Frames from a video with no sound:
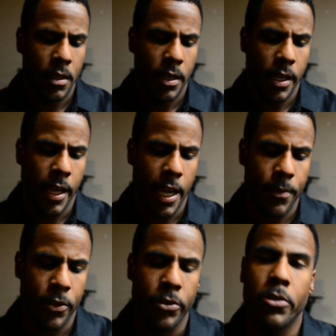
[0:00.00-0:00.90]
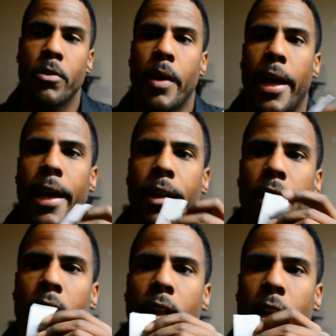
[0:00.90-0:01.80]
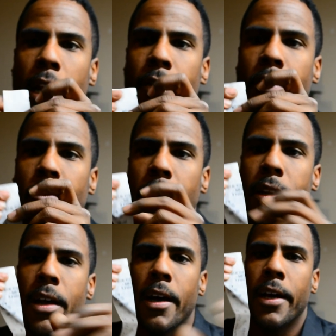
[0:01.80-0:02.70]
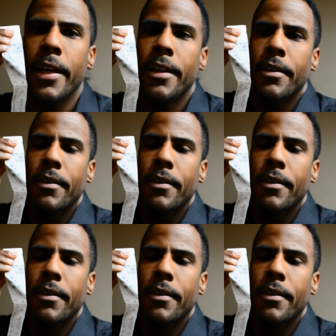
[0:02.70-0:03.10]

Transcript: It came through at 11.19.